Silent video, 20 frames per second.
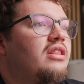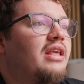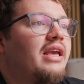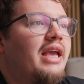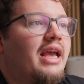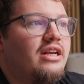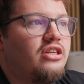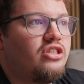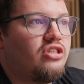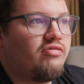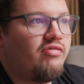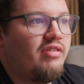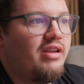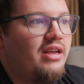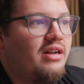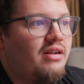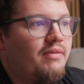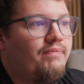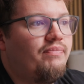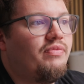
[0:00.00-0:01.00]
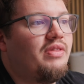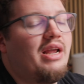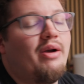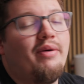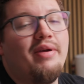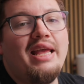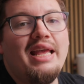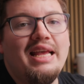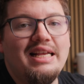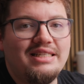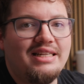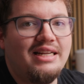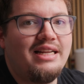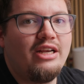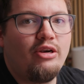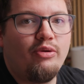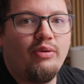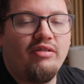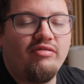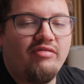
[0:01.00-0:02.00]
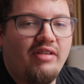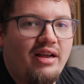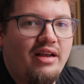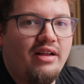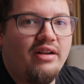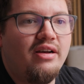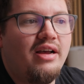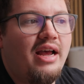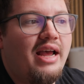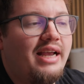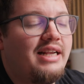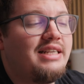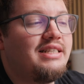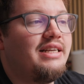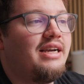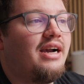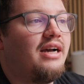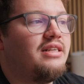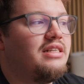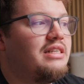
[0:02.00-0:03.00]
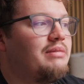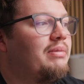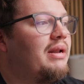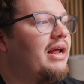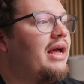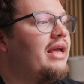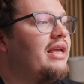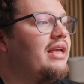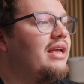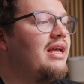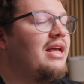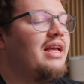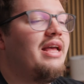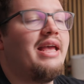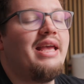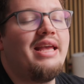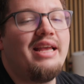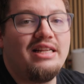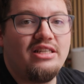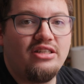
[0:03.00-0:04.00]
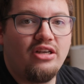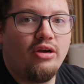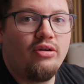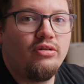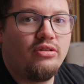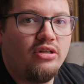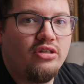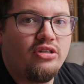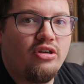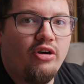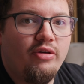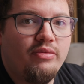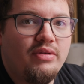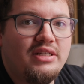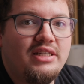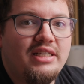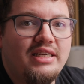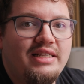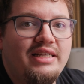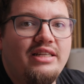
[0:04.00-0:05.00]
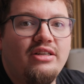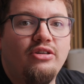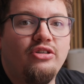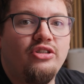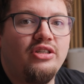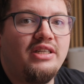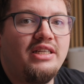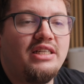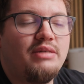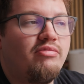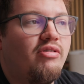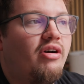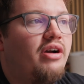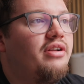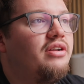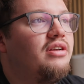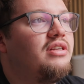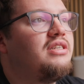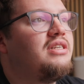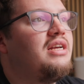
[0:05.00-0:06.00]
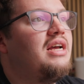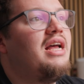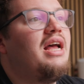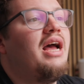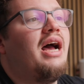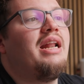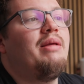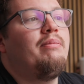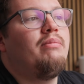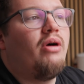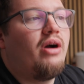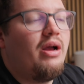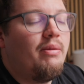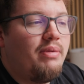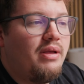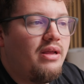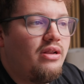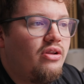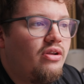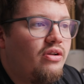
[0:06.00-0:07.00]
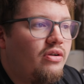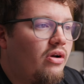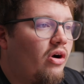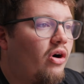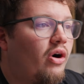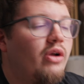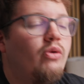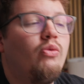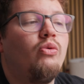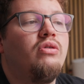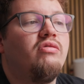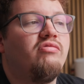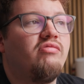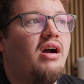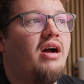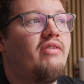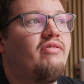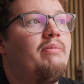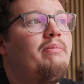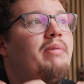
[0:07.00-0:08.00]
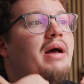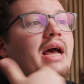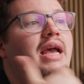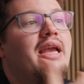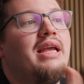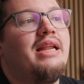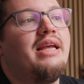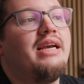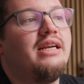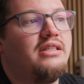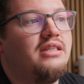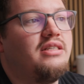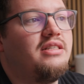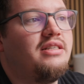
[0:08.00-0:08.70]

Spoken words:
to get a screen. Now it is the Liquid Retina XDR display. It does go up to 1600 nits brightness, and in my opinion, I would rather pay the extra